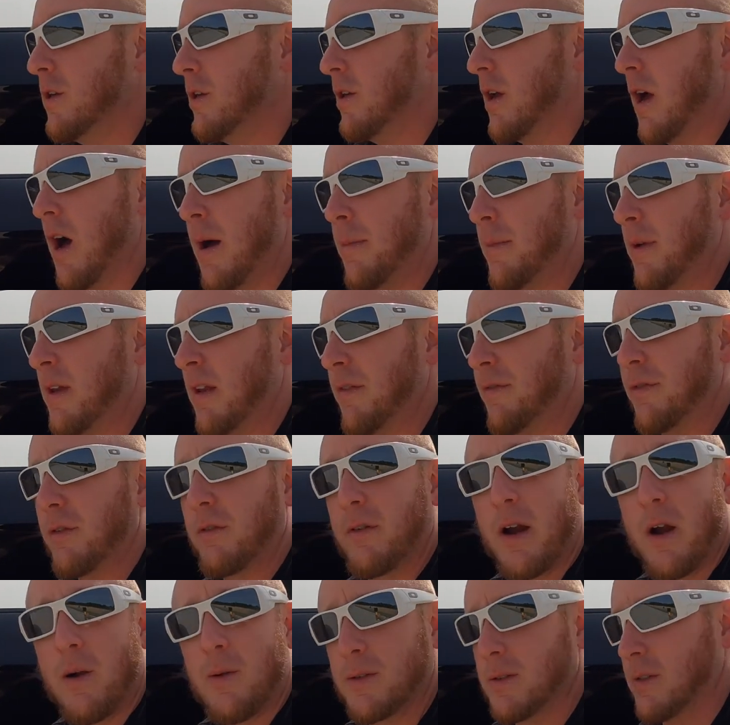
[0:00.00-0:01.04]
I mean, if the
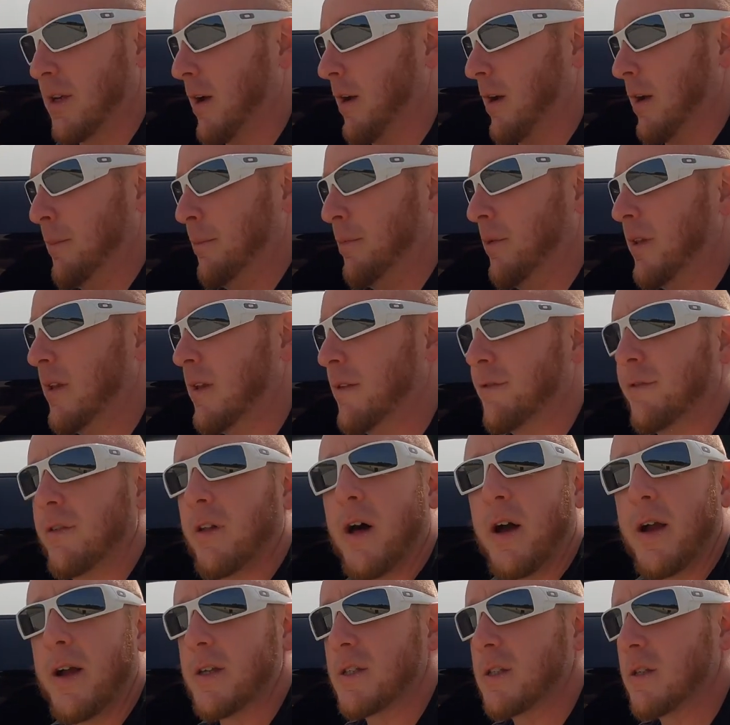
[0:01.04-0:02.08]
ground's not completely
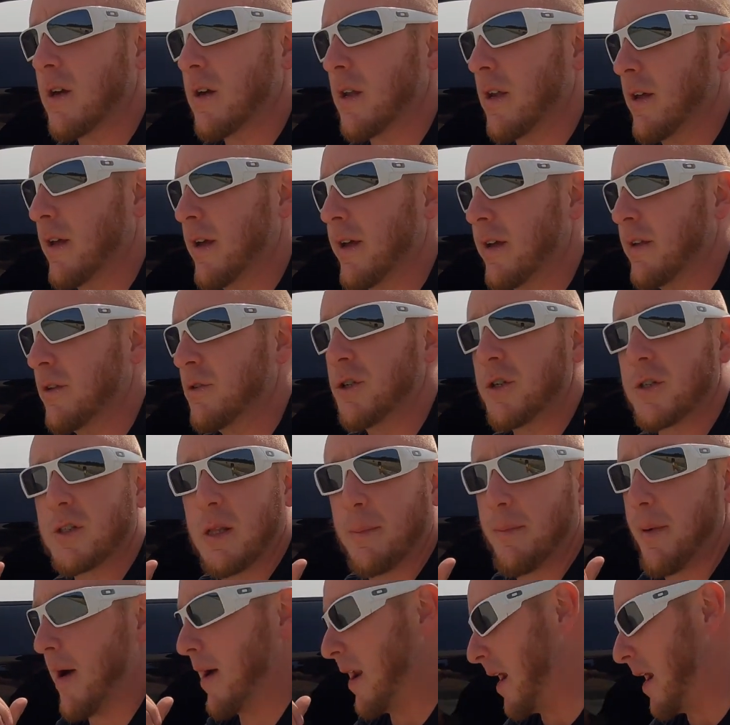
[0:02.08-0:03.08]
flat, it's gonna hit just about